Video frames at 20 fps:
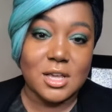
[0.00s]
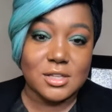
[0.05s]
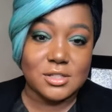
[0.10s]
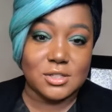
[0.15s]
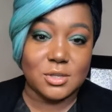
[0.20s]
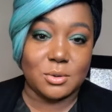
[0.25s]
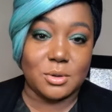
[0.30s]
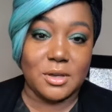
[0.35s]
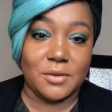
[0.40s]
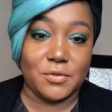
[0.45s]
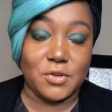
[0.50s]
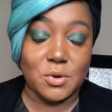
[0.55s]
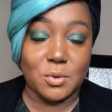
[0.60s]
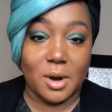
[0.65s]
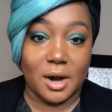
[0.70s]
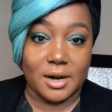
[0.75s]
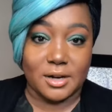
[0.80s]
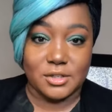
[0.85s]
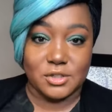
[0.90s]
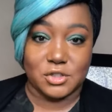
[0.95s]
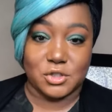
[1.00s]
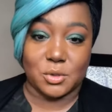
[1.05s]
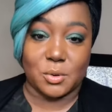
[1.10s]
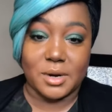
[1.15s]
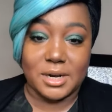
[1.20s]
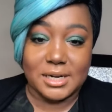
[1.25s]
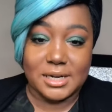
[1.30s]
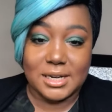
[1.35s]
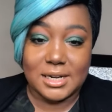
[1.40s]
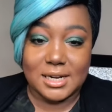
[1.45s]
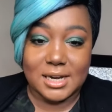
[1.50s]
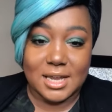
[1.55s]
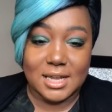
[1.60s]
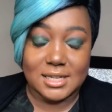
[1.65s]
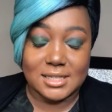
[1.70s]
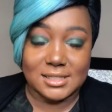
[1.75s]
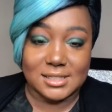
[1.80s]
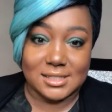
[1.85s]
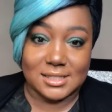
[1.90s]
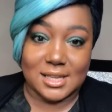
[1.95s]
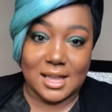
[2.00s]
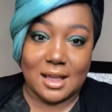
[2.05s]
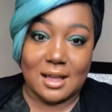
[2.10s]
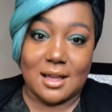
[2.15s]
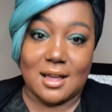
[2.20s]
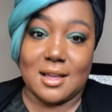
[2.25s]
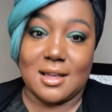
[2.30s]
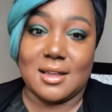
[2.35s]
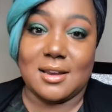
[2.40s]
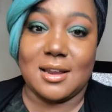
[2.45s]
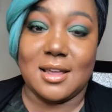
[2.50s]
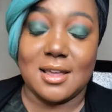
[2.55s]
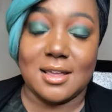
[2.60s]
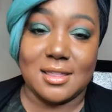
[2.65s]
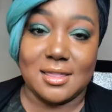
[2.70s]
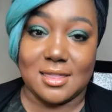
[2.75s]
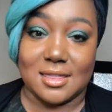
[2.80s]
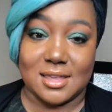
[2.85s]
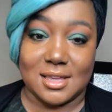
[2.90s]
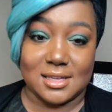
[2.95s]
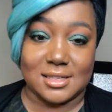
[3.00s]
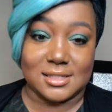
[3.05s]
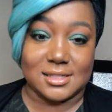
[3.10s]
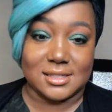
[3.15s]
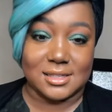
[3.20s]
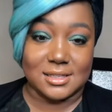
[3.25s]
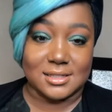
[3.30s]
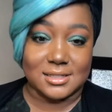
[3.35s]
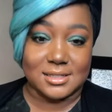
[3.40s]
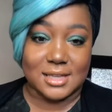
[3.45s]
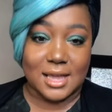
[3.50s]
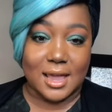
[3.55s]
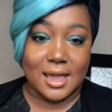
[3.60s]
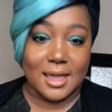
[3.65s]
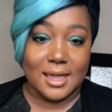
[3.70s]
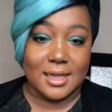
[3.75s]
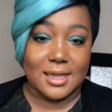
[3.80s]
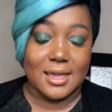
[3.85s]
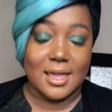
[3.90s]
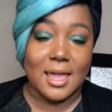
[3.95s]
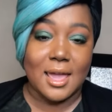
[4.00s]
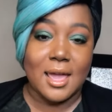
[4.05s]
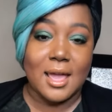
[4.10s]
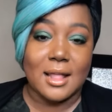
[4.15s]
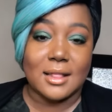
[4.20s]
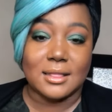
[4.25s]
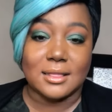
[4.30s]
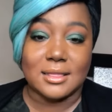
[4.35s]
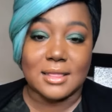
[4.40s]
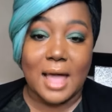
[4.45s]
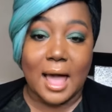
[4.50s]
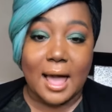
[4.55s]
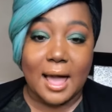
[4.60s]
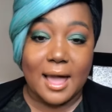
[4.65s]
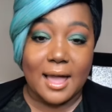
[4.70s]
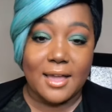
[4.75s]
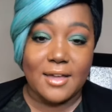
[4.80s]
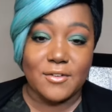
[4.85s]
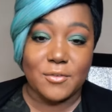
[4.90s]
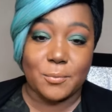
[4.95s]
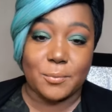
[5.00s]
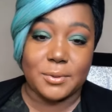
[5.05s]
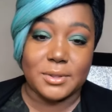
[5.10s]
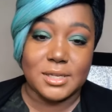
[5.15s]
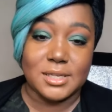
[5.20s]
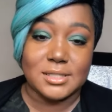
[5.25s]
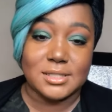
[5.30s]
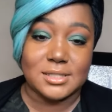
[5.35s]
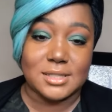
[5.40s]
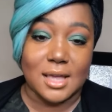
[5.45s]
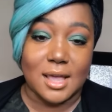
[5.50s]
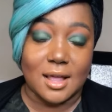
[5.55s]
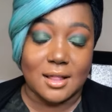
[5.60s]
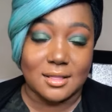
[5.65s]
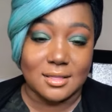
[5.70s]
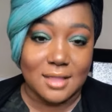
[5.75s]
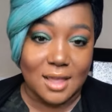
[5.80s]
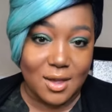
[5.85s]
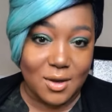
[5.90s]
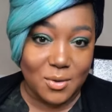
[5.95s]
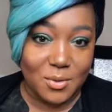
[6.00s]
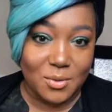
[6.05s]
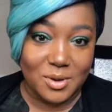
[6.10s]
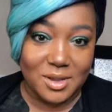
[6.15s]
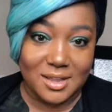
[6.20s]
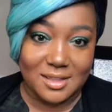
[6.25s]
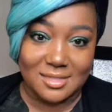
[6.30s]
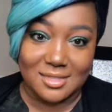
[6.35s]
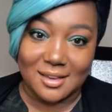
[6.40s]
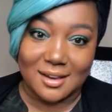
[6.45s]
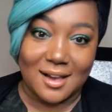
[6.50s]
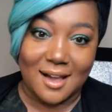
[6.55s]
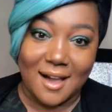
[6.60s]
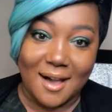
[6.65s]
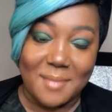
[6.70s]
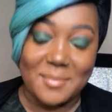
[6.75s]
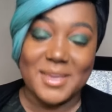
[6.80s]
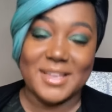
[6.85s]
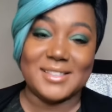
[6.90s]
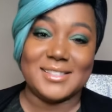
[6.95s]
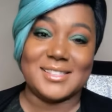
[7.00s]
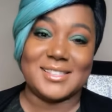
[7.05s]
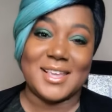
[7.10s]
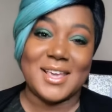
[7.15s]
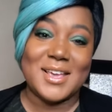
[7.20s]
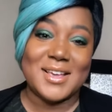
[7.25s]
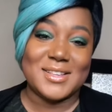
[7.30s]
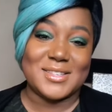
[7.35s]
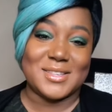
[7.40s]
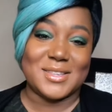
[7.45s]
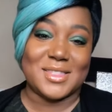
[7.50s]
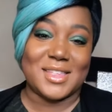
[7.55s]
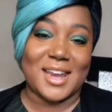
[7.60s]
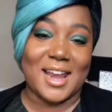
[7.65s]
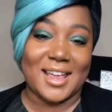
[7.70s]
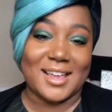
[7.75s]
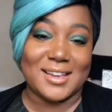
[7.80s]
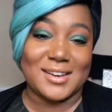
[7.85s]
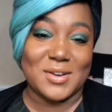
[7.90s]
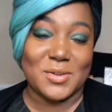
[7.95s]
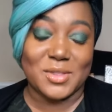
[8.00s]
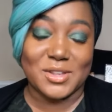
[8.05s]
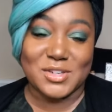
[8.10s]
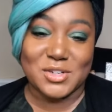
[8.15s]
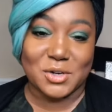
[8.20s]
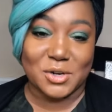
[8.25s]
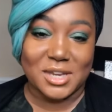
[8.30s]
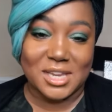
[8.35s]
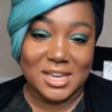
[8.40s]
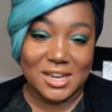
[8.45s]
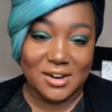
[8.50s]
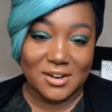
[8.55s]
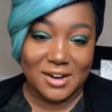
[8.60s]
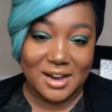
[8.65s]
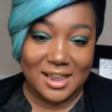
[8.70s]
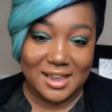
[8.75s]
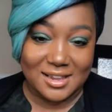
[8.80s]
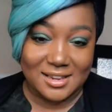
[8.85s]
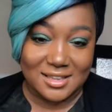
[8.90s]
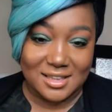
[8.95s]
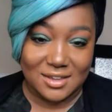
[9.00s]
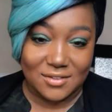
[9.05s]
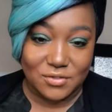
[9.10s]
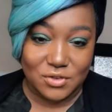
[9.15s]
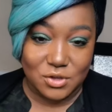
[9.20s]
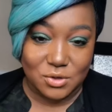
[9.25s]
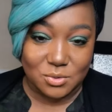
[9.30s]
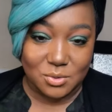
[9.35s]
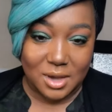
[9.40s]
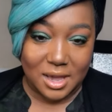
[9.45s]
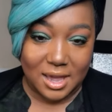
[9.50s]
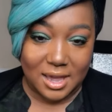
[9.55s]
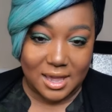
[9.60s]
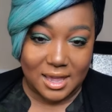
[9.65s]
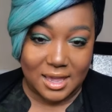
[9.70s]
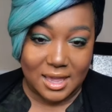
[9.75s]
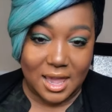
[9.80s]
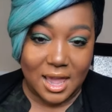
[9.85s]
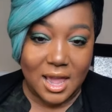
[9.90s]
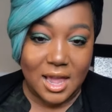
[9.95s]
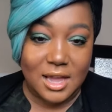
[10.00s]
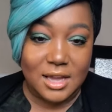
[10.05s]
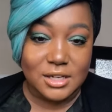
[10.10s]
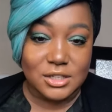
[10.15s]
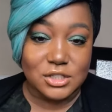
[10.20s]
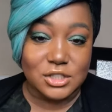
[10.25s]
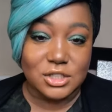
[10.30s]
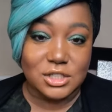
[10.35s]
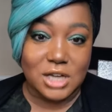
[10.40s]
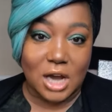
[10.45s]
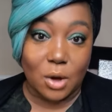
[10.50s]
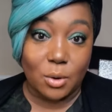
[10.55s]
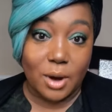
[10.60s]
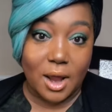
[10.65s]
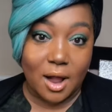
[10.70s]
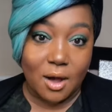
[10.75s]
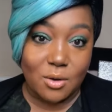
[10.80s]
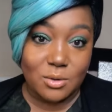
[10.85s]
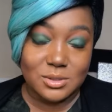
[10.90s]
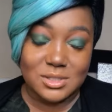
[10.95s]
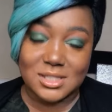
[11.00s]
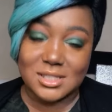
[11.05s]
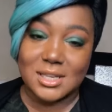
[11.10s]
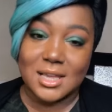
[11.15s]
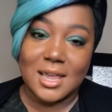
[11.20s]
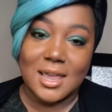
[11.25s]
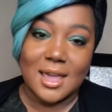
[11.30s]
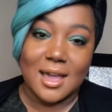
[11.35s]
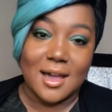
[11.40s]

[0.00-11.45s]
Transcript: So if you are joining us on this day live, please say hello in the comments so that I can know that you're here and give you a shout out.